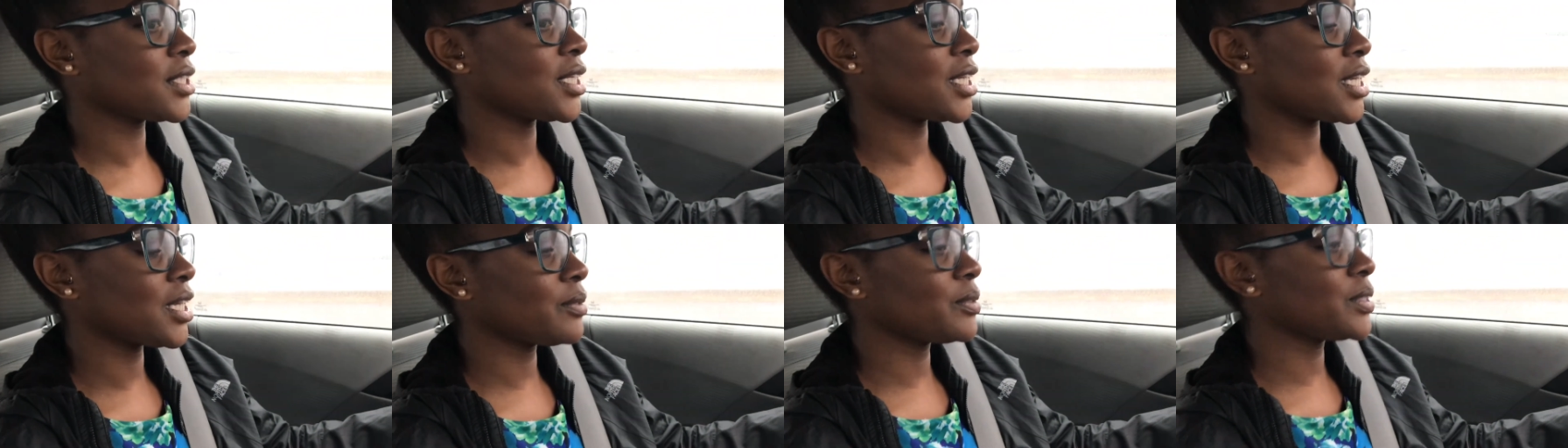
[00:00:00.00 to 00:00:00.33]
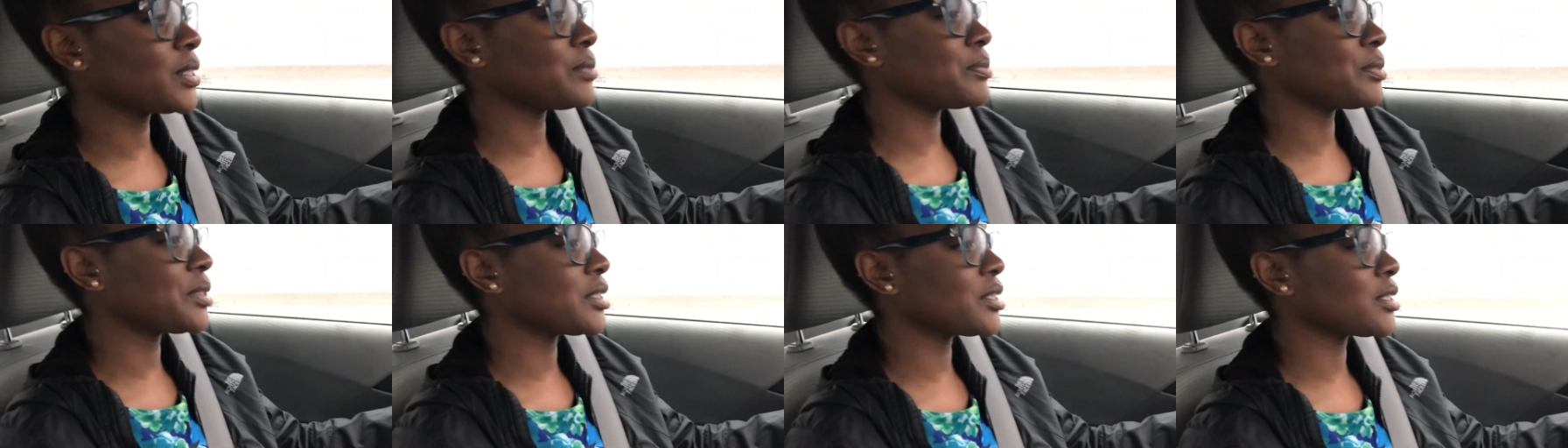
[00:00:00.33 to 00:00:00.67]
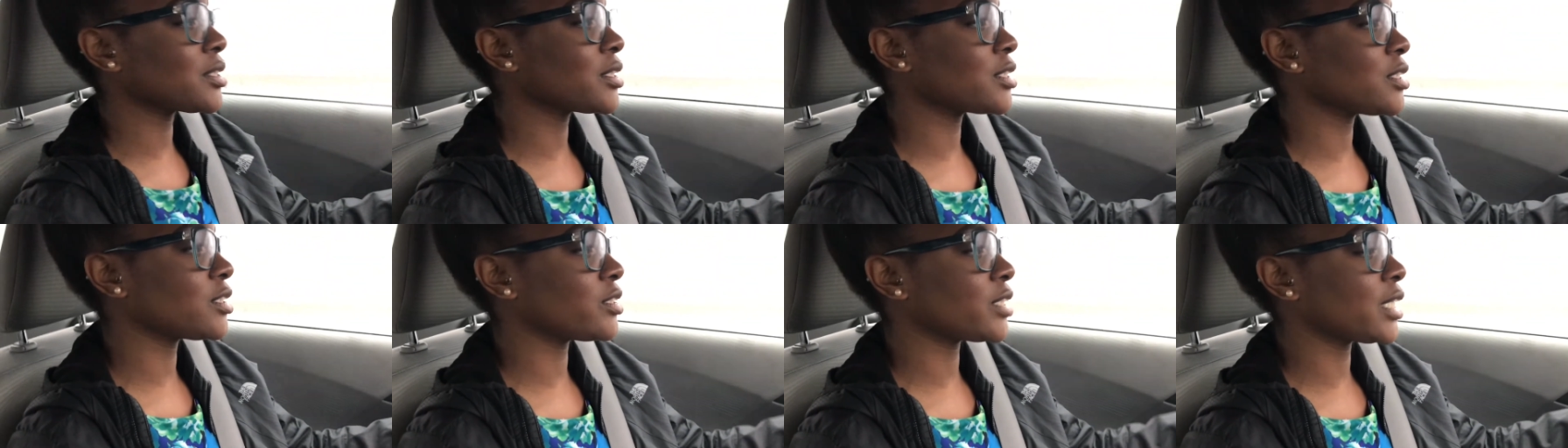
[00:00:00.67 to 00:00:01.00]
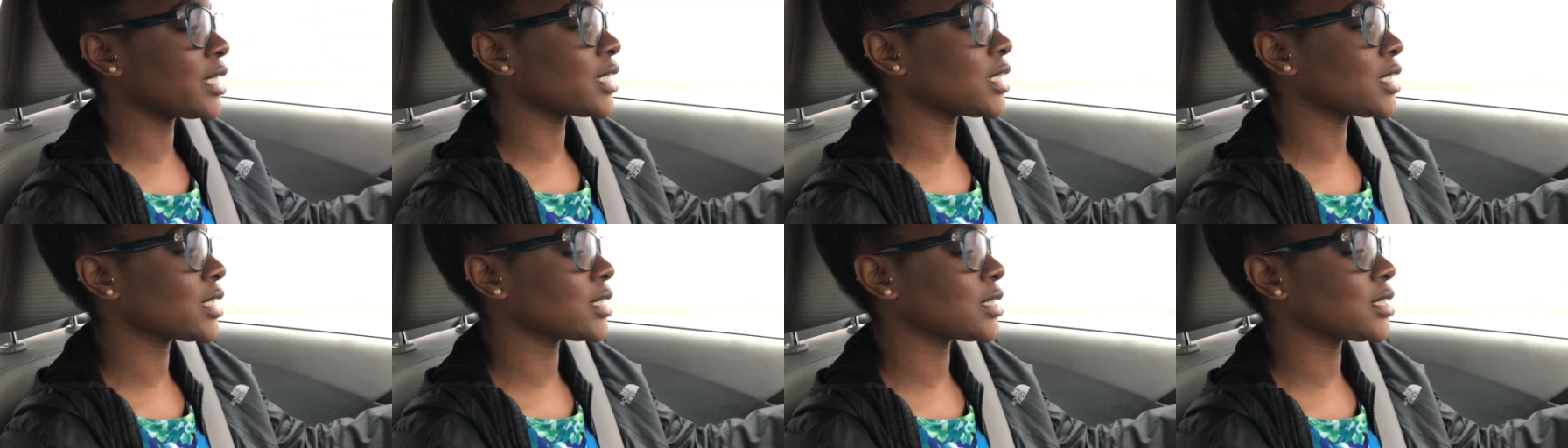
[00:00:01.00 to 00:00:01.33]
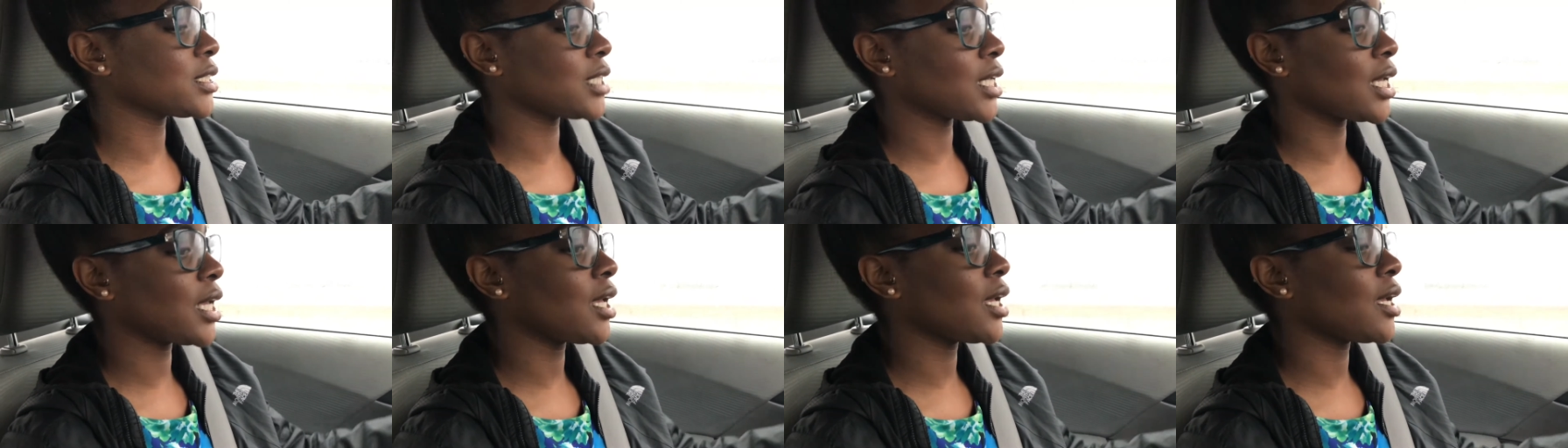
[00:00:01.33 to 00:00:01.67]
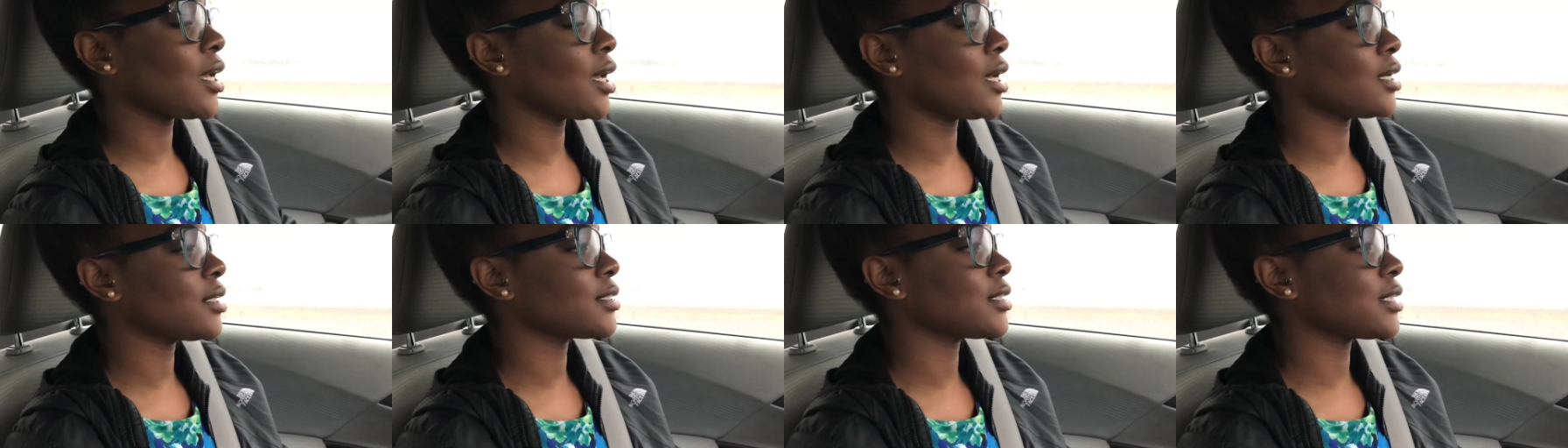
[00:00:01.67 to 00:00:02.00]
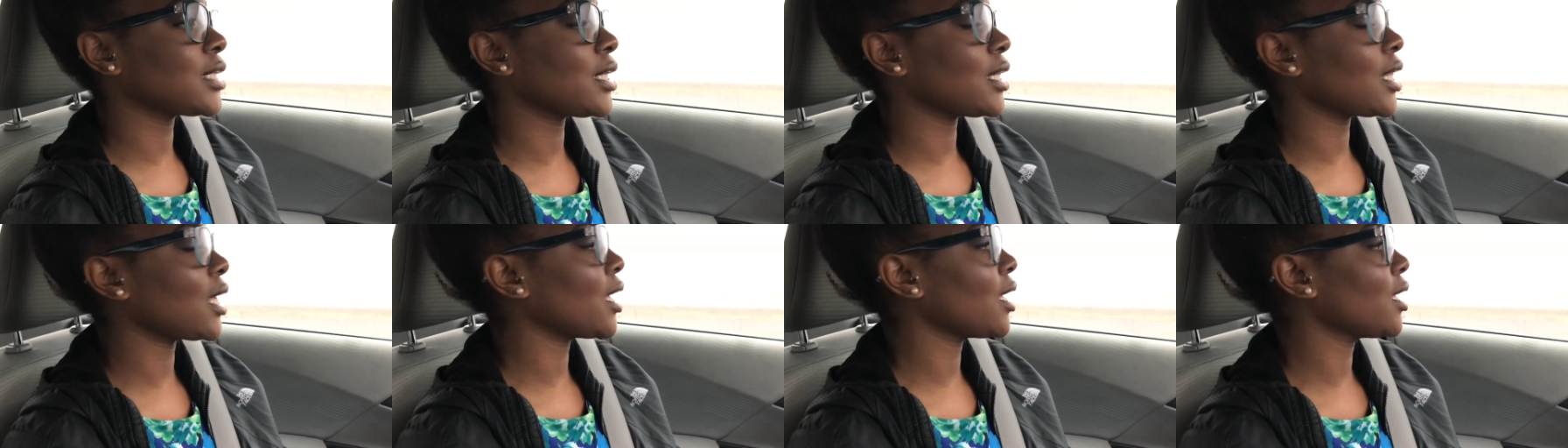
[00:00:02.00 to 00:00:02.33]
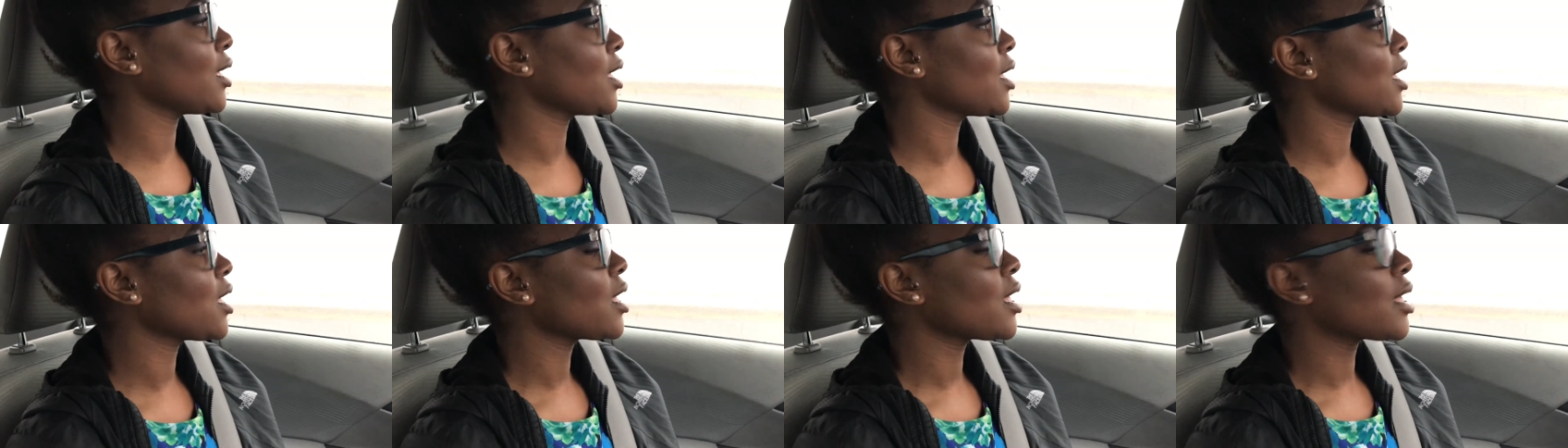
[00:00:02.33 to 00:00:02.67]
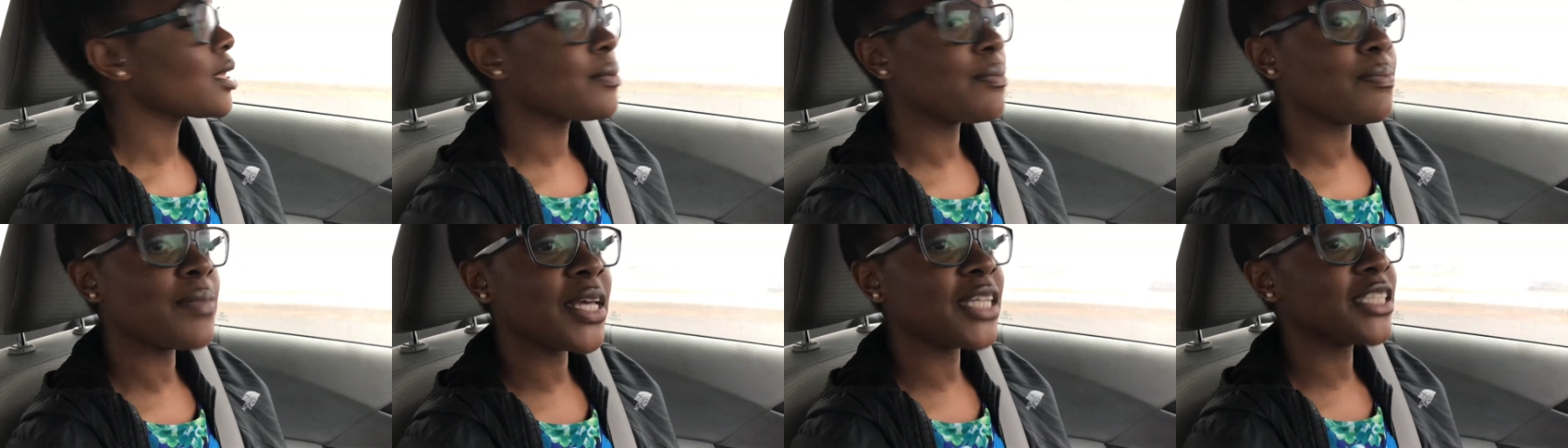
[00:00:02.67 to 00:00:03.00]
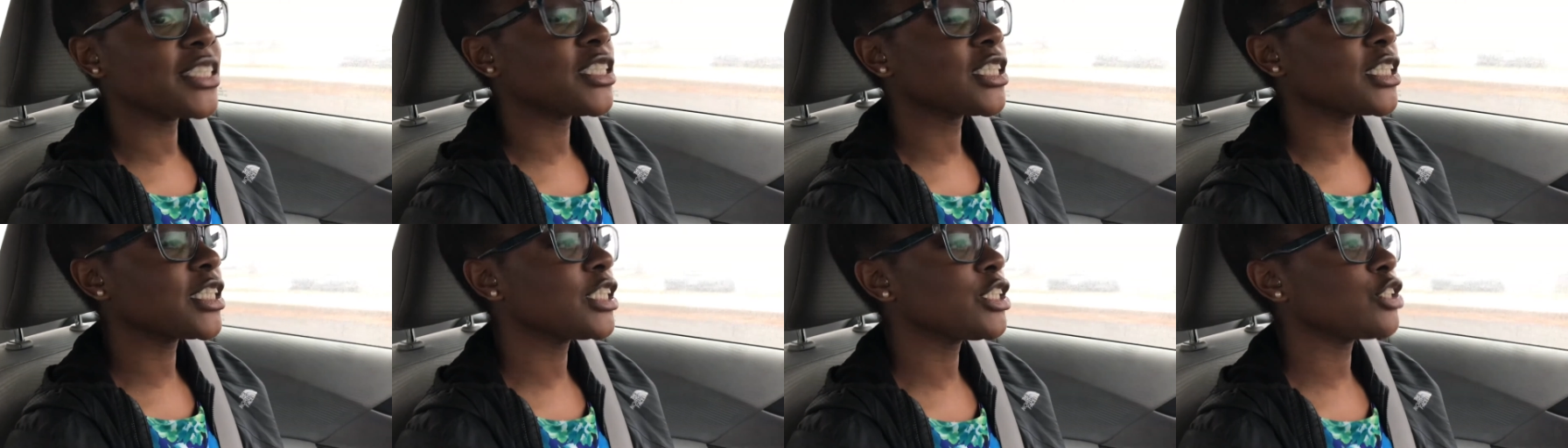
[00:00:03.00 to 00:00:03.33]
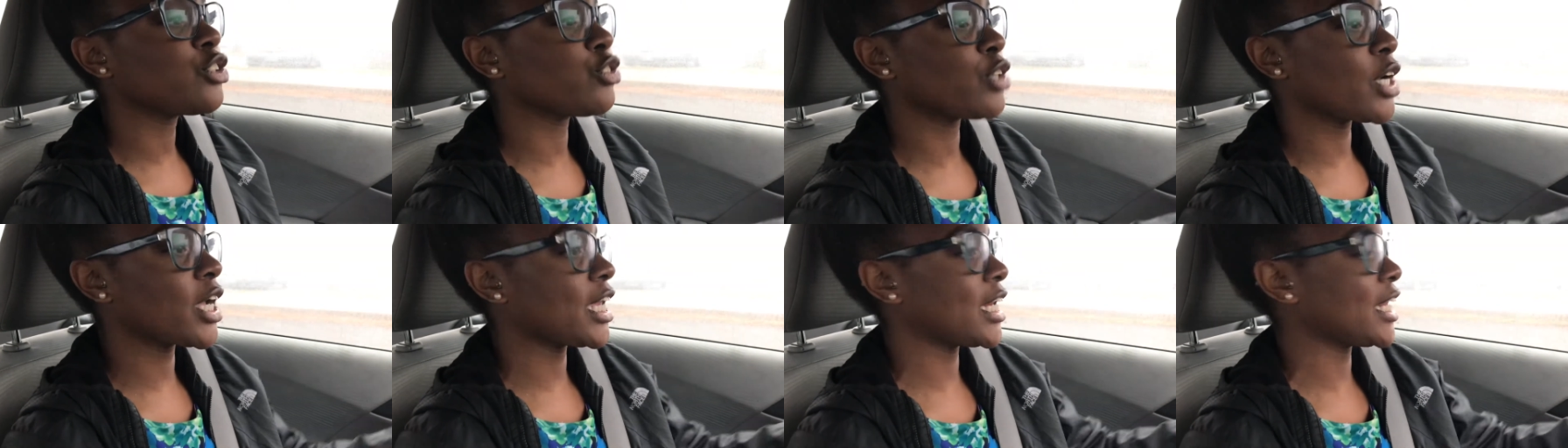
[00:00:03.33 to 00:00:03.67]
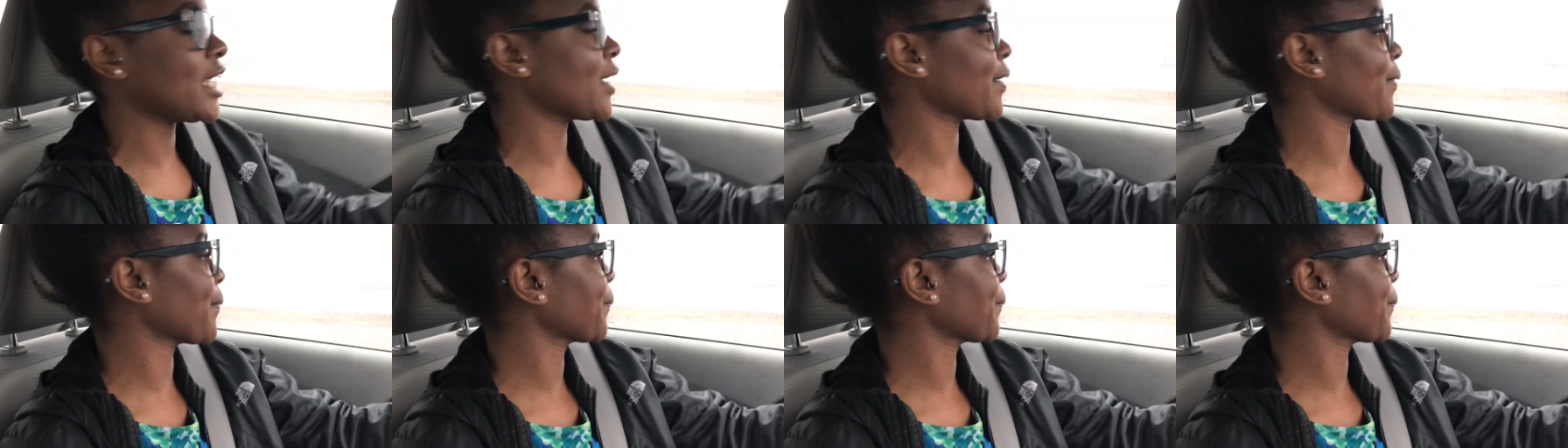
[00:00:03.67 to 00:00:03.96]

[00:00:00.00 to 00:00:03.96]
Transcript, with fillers: It was mentally draining today. I'll say that. Mentally draining.